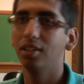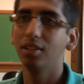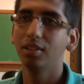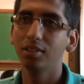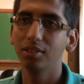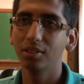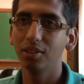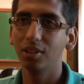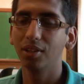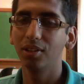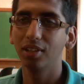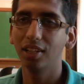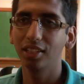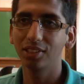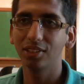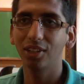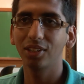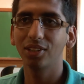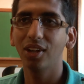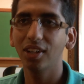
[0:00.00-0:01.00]
So let's
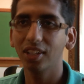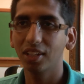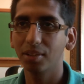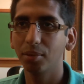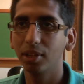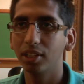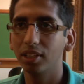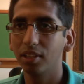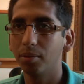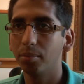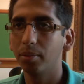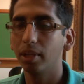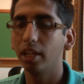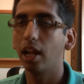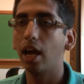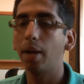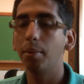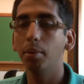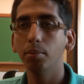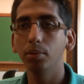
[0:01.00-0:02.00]
start talking about them. And
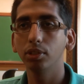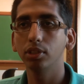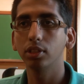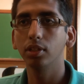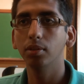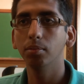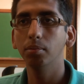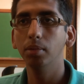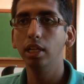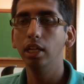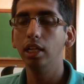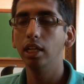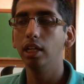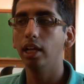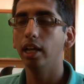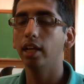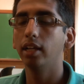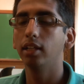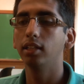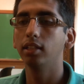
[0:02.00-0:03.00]
I'm a Muslim,
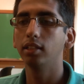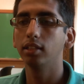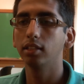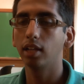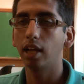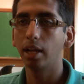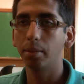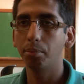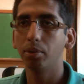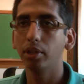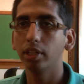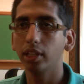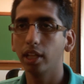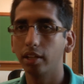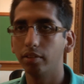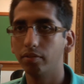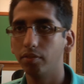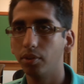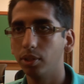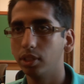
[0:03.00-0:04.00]
and I bring
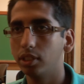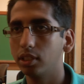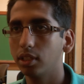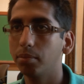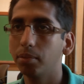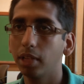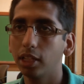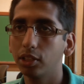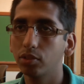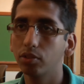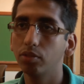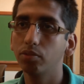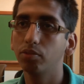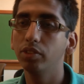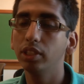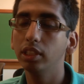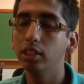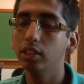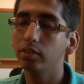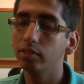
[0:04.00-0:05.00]
that voice. I mean, that's the
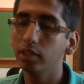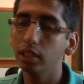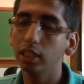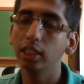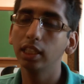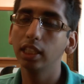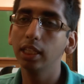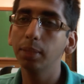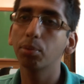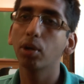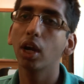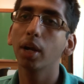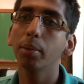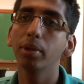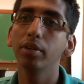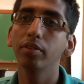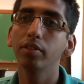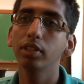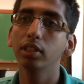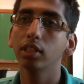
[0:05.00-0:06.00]
reason, really the
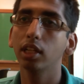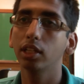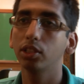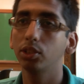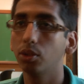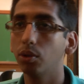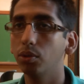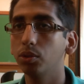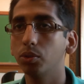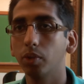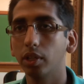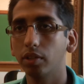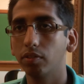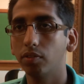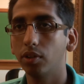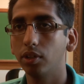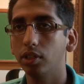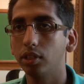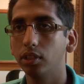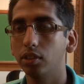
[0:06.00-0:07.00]
primary reason I chose Wake
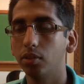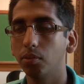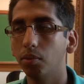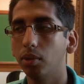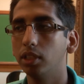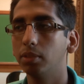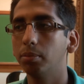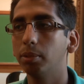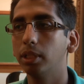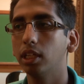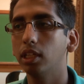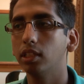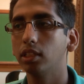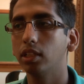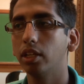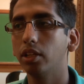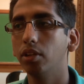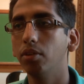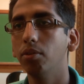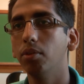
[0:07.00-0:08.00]
Forest, was because
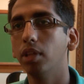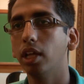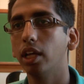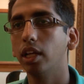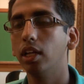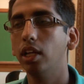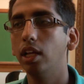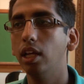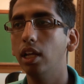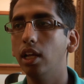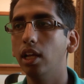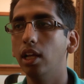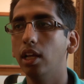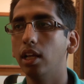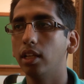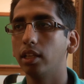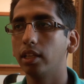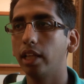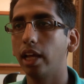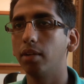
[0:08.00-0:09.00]
I knew
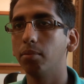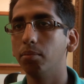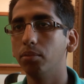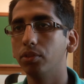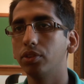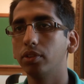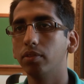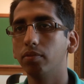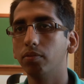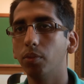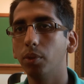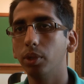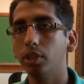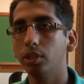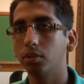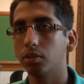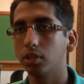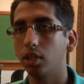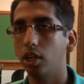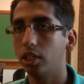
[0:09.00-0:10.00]
that Muslim voice
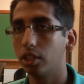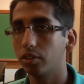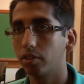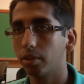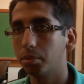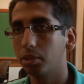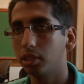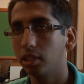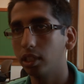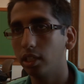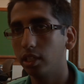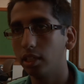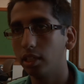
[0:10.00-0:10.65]
was underrepresented